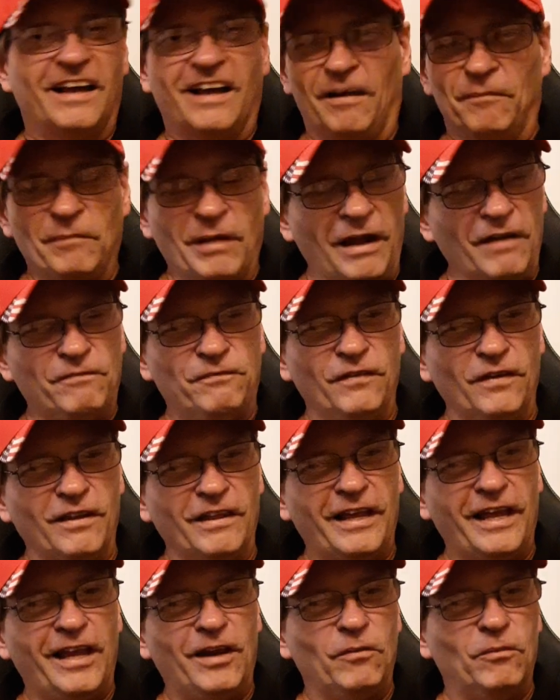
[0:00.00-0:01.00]
not
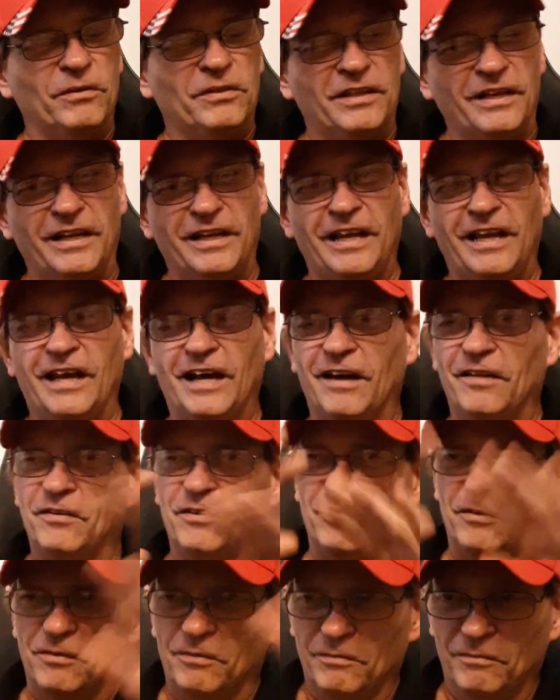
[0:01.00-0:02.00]
affiliated with any
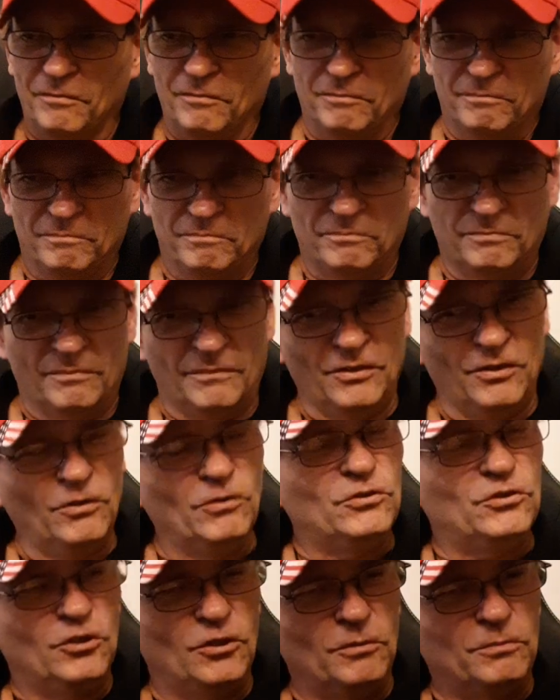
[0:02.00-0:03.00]
other
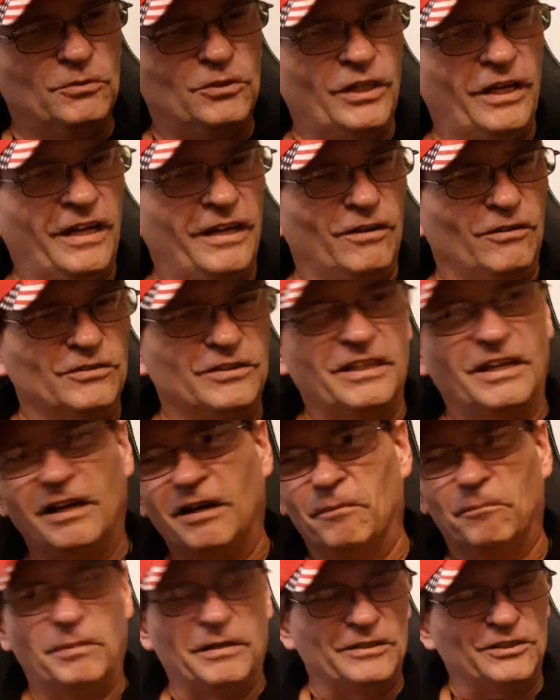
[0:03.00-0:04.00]
YouTube channels,
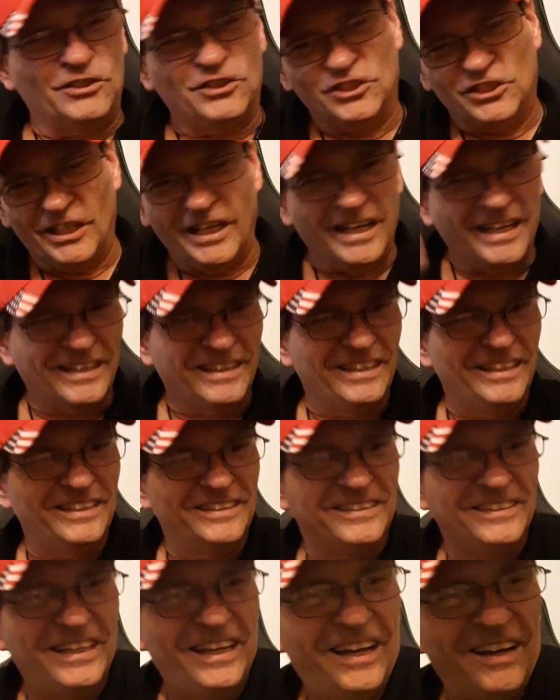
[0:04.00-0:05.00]
but check
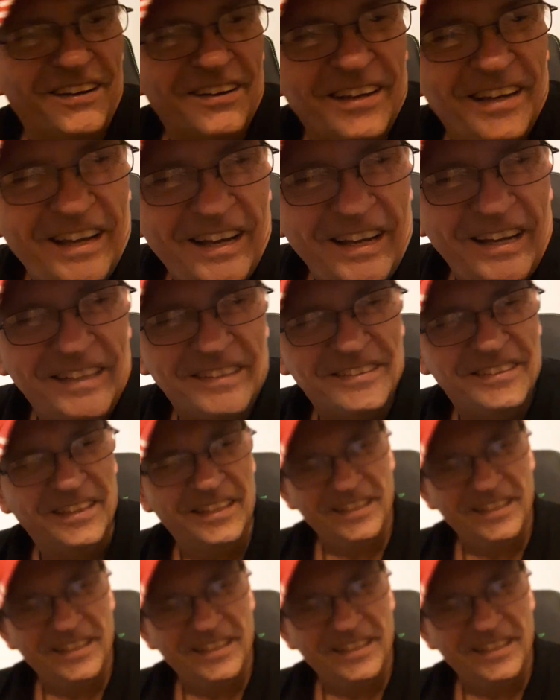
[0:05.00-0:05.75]
this out, guys.